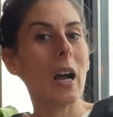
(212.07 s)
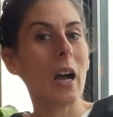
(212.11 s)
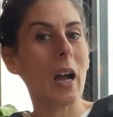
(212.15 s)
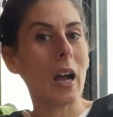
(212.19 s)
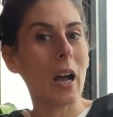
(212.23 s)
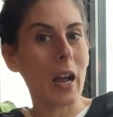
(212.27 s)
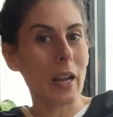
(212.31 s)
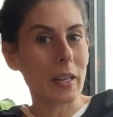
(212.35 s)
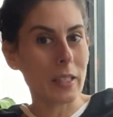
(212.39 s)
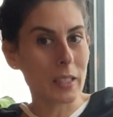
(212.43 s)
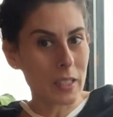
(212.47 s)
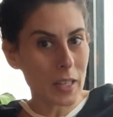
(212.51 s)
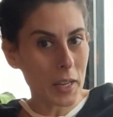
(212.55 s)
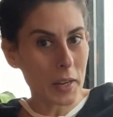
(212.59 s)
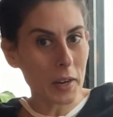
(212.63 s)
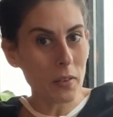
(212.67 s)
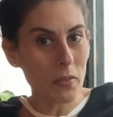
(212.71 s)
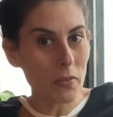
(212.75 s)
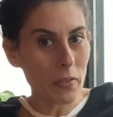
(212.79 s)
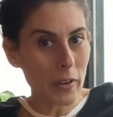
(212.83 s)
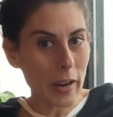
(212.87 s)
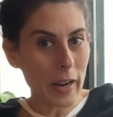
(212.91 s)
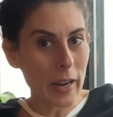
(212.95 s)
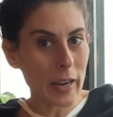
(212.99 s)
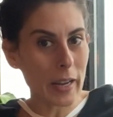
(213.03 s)

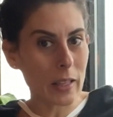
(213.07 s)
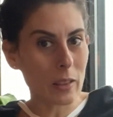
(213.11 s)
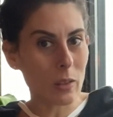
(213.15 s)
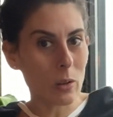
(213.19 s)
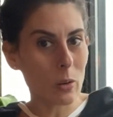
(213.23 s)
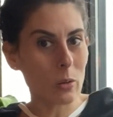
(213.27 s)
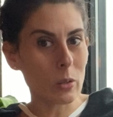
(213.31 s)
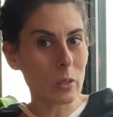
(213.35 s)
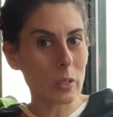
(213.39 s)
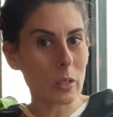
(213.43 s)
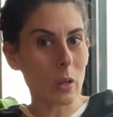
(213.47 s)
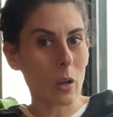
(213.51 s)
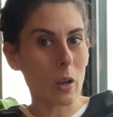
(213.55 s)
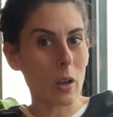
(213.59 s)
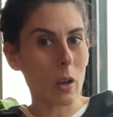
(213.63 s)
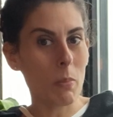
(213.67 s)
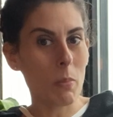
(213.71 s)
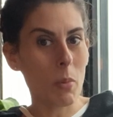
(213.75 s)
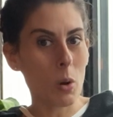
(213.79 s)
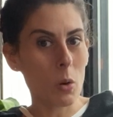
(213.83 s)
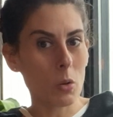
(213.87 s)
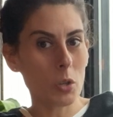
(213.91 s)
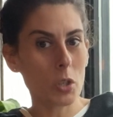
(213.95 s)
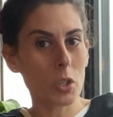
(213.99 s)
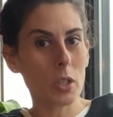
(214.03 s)
identifying those
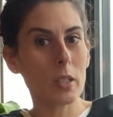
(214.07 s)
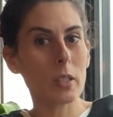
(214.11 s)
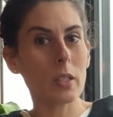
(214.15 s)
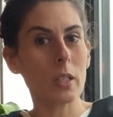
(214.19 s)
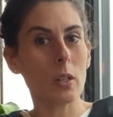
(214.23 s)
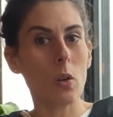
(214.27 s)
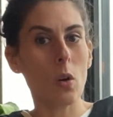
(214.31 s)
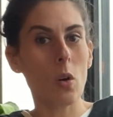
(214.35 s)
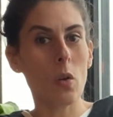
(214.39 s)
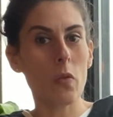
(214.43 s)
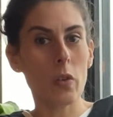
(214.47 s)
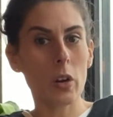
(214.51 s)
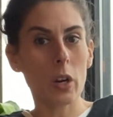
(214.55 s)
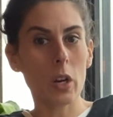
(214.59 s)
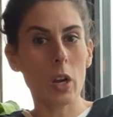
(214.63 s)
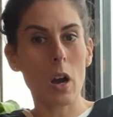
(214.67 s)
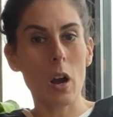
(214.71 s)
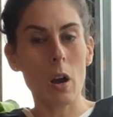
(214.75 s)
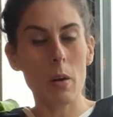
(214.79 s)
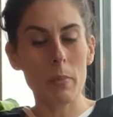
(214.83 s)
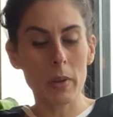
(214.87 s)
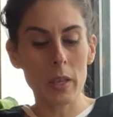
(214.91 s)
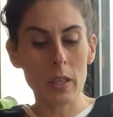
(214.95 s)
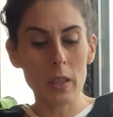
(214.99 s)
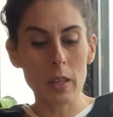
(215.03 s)
emotions and
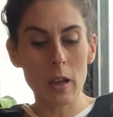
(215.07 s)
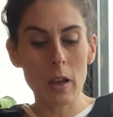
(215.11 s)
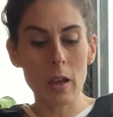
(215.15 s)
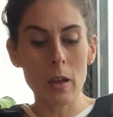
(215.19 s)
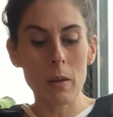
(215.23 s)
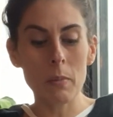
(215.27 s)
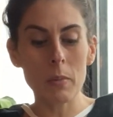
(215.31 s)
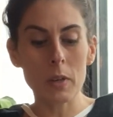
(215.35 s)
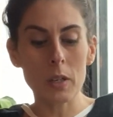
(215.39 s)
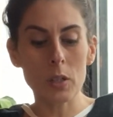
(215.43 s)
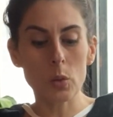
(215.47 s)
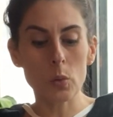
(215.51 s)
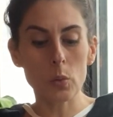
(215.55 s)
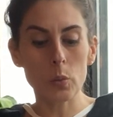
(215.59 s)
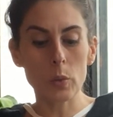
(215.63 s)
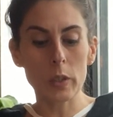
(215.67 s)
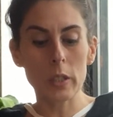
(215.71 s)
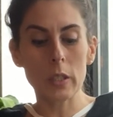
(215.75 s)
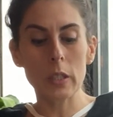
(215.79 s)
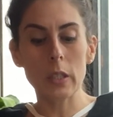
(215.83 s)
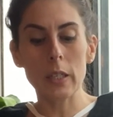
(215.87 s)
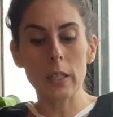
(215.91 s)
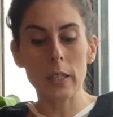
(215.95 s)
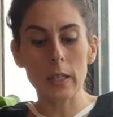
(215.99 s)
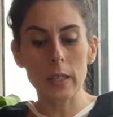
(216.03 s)
overcoming them is
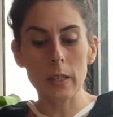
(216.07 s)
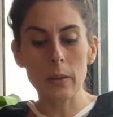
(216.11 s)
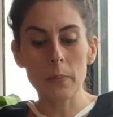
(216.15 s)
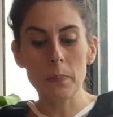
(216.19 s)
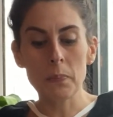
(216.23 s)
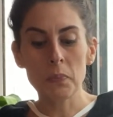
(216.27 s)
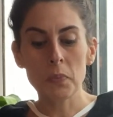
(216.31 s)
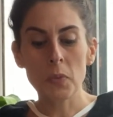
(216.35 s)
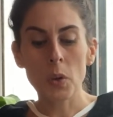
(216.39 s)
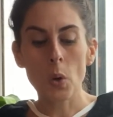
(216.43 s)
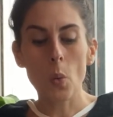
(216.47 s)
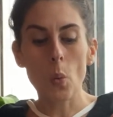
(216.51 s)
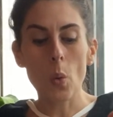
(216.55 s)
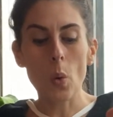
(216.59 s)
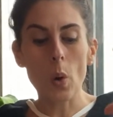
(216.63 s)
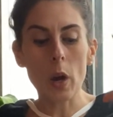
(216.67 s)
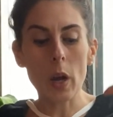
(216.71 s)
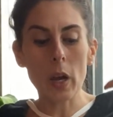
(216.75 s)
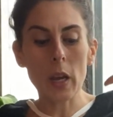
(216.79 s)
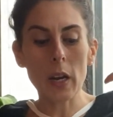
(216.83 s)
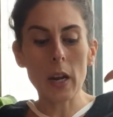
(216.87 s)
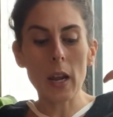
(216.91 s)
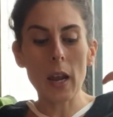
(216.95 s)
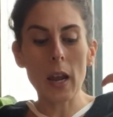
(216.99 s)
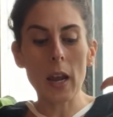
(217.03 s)
really
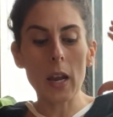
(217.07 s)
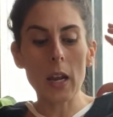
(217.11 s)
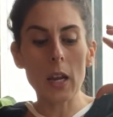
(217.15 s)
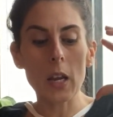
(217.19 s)
what